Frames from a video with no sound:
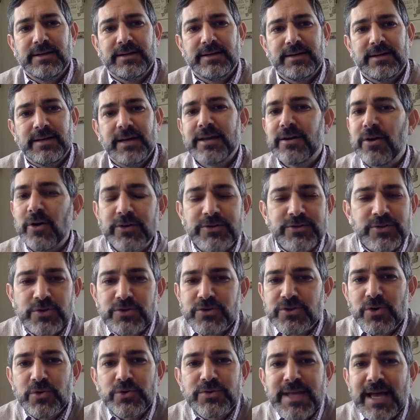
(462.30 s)
and also
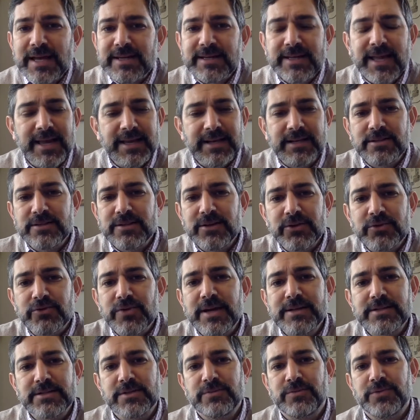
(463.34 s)
so dedicated to the
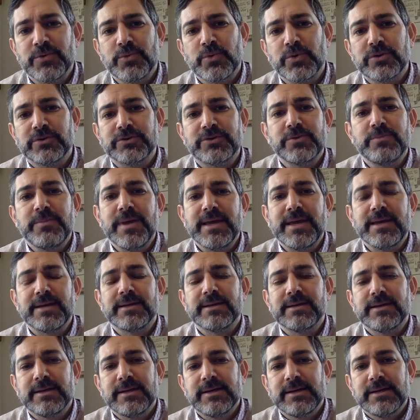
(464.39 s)
rest of the world
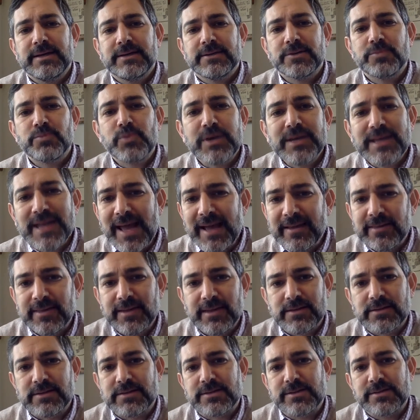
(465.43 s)
to bring
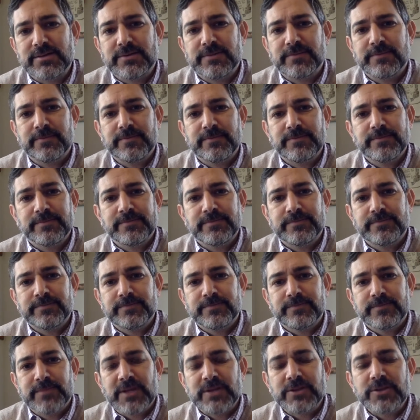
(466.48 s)
ethics,
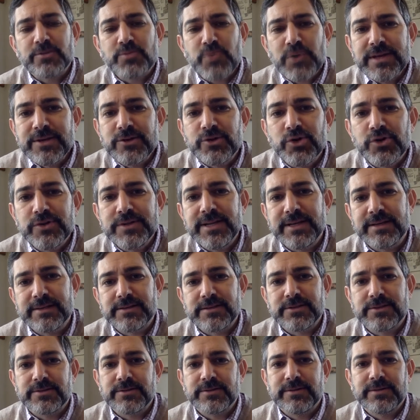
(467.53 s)
to bring
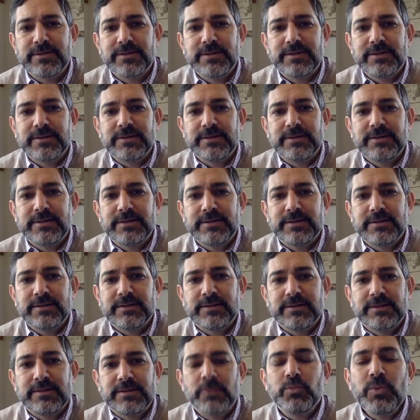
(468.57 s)
goodness.
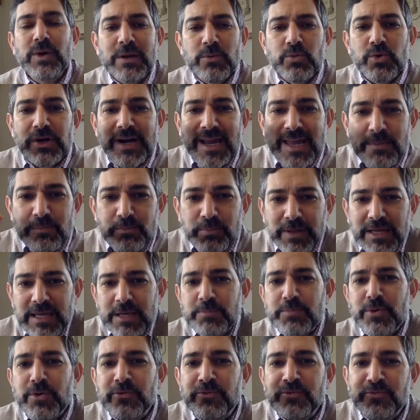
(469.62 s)
We were a
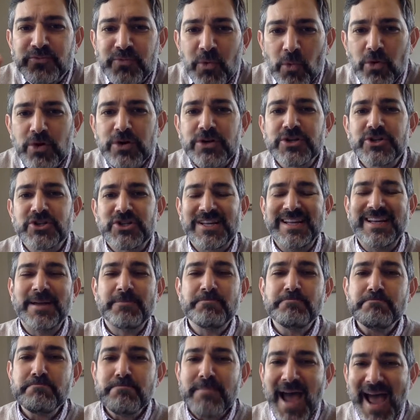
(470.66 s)
people forged in a
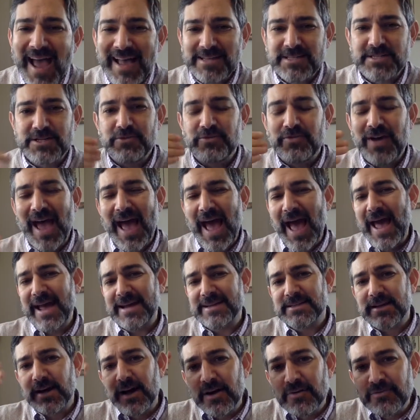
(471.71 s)
massive act
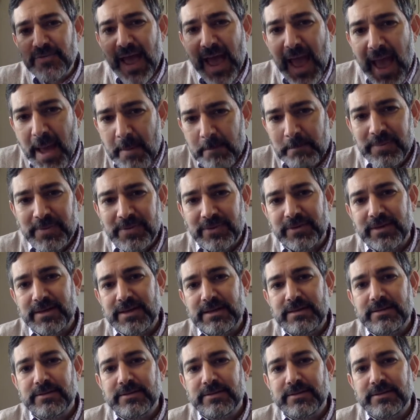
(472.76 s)
of empathy.